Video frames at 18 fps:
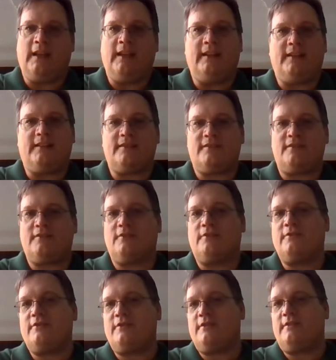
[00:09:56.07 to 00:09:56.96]
An
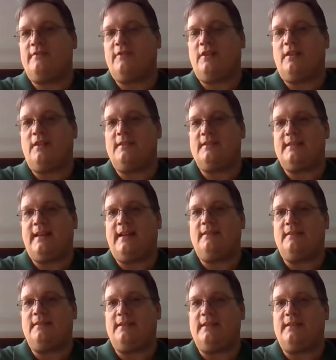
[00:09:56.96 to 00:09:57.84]
assertion of
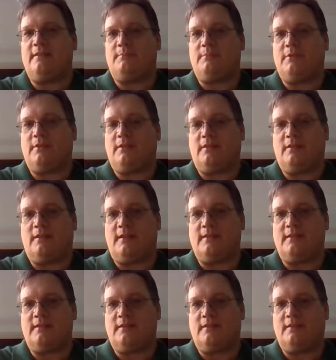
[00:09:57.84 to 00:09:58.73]
causality, your book
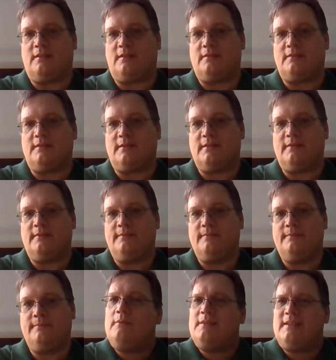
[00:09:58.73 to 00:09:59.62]
calls it.
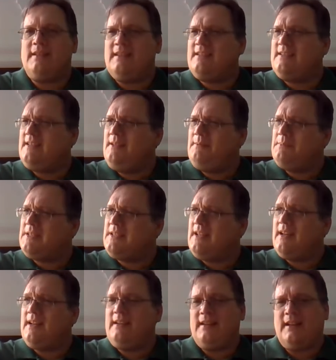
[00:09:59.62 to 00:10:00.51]
it seems
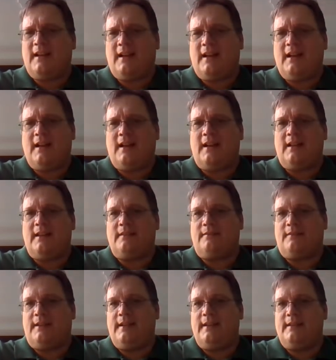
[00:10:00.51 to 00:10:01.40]
kind of odd, right?